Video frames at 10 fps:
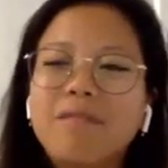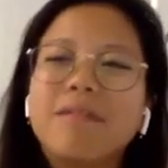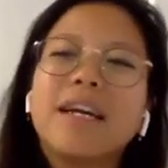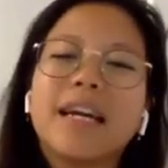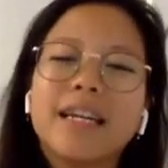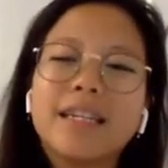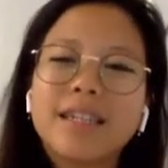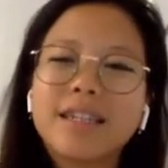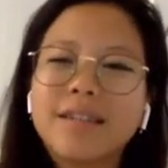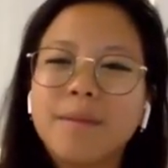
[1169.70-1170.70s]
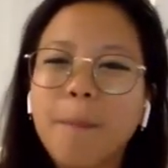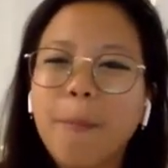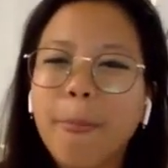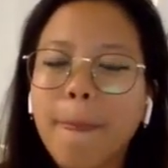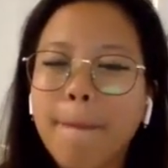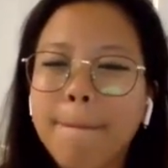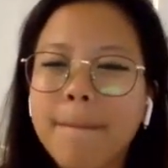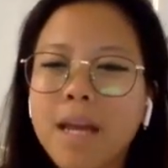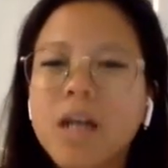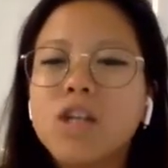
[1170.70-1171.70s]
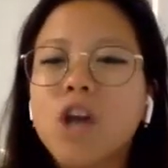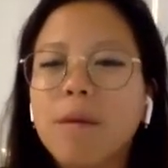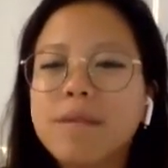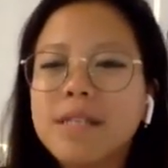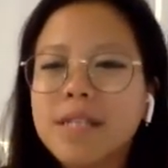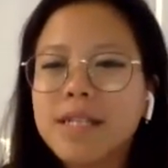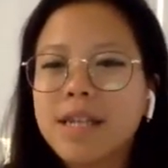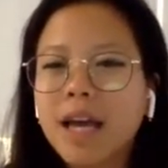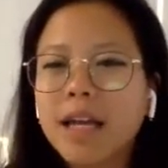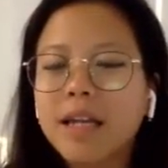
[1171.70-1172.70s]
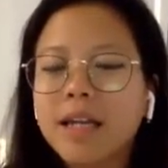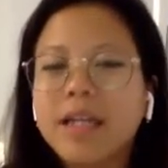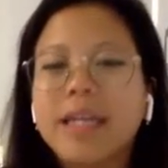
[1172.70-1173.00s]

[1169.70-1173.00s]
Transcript: All right. Thomas has said